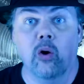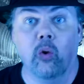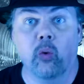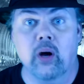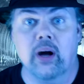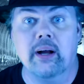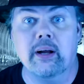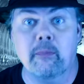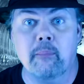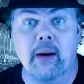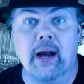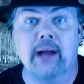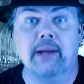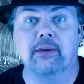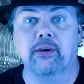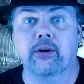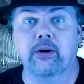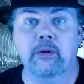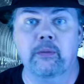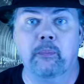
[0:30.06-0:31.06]
Welcome back
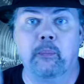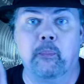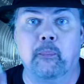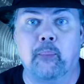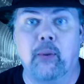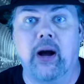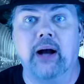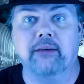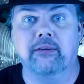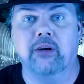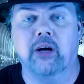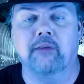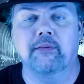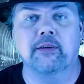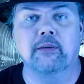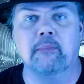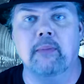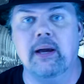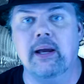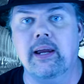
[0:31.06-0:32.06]
to Box
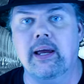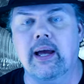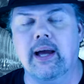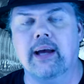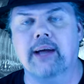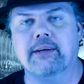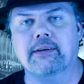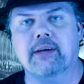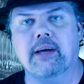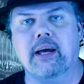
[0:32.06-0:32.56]
Office Maniacs,